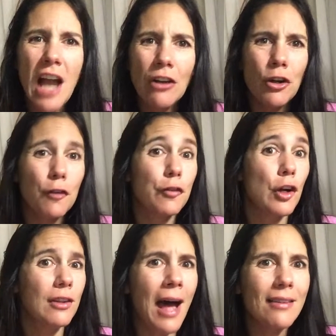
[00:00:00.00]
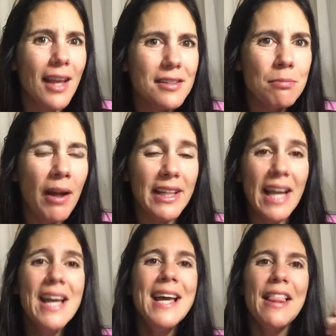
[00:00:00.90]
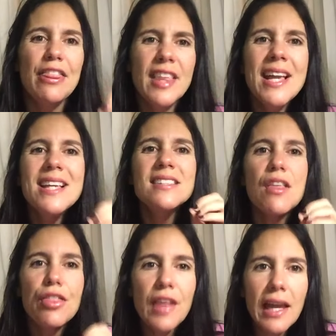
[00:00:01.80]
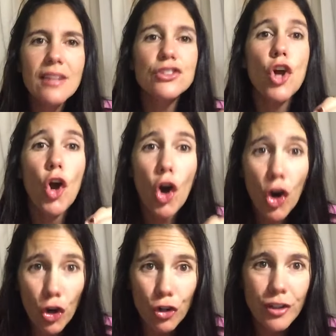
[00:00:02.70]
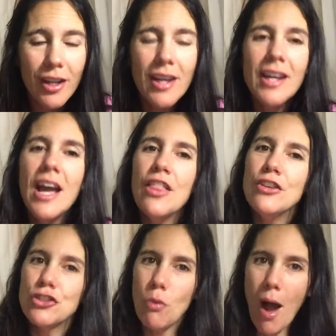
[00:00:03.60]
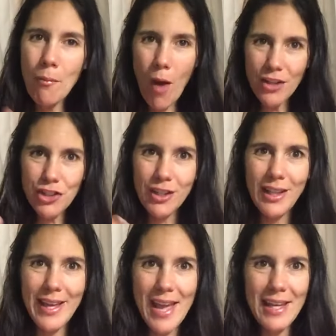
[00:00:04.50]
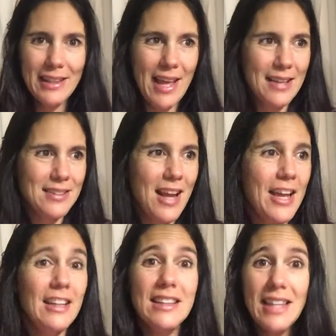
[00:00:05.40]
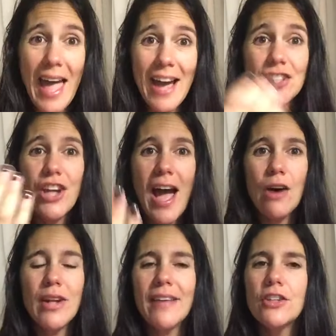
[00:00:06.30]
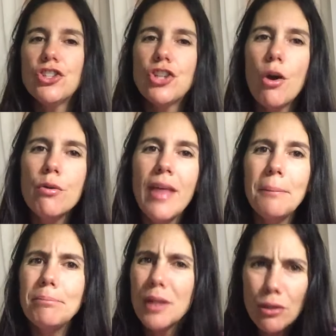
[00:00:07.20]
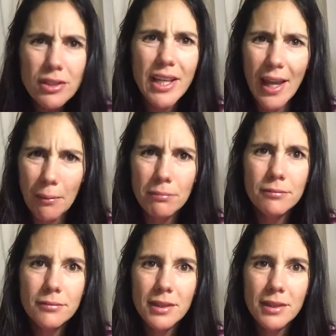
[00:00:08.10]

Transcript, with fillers: younger for a lot less money. These things hurt. So I'm watching Clay Aiken last night lash out at the show that built him